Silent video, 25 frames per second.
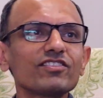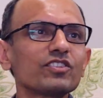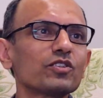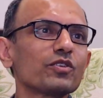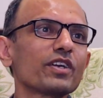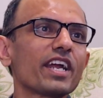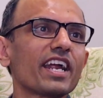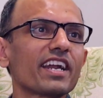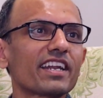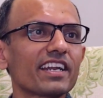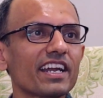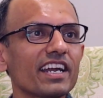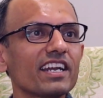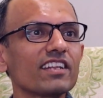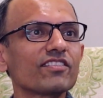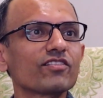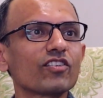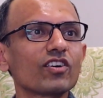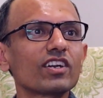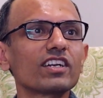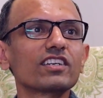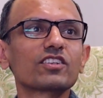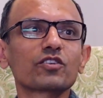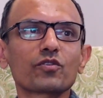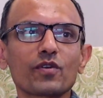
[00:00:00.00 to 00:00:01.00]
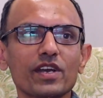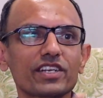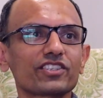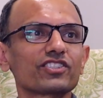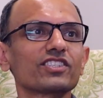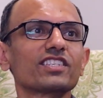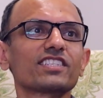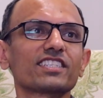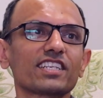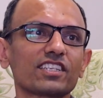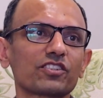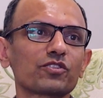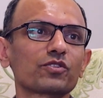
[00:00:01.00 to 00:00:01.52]
get ready for it. The
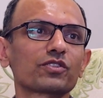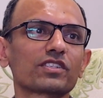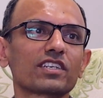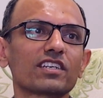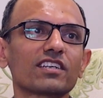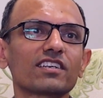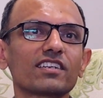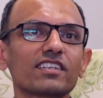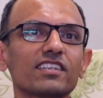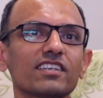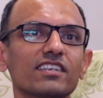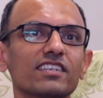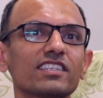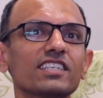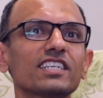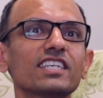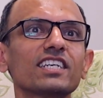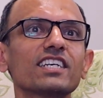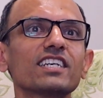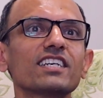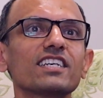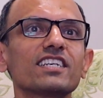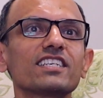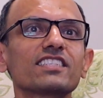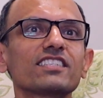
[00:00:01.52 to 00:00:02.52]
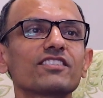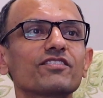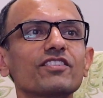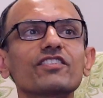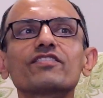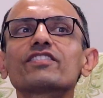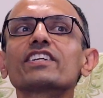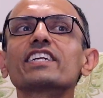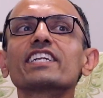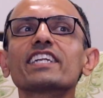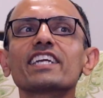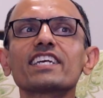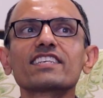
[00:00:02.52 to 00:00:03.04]
question is, as you said earlier, is it
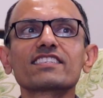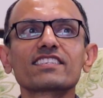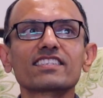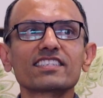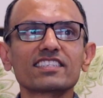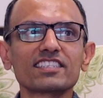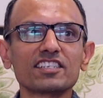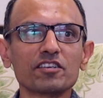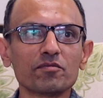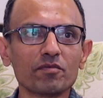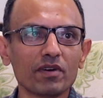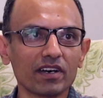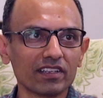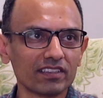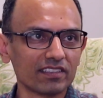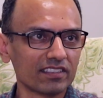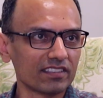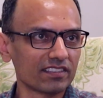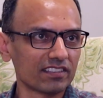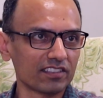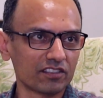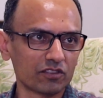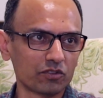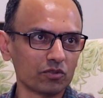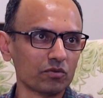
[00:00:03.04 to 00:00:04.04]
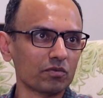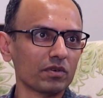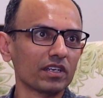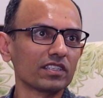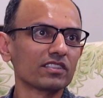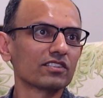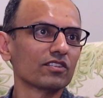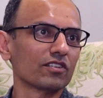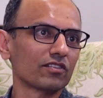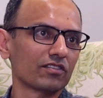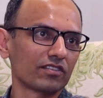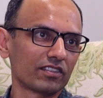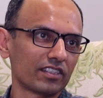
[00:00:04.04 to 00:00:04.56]
15 days, is it a month, is it 2
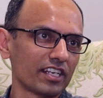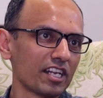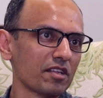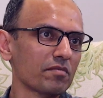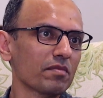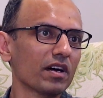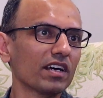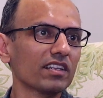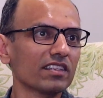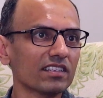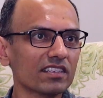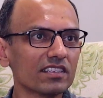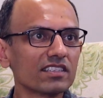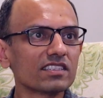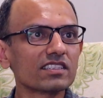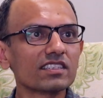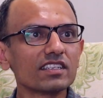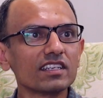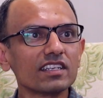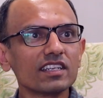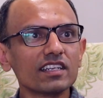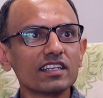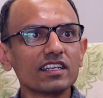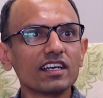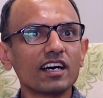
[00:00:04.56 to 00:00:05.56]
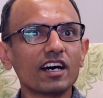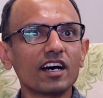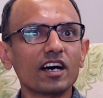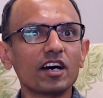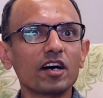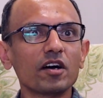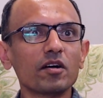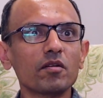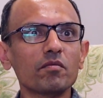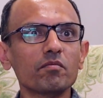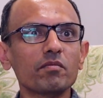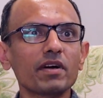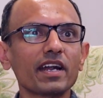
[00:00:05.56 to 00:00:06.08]
months or 3 months?
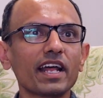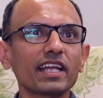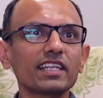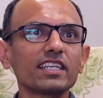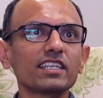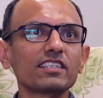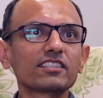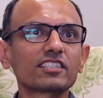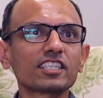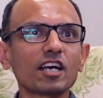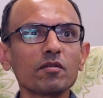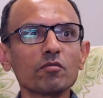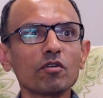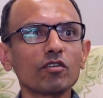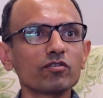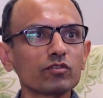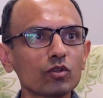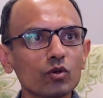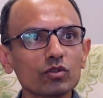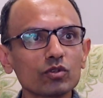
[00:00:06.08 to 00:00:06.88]
But I think some of those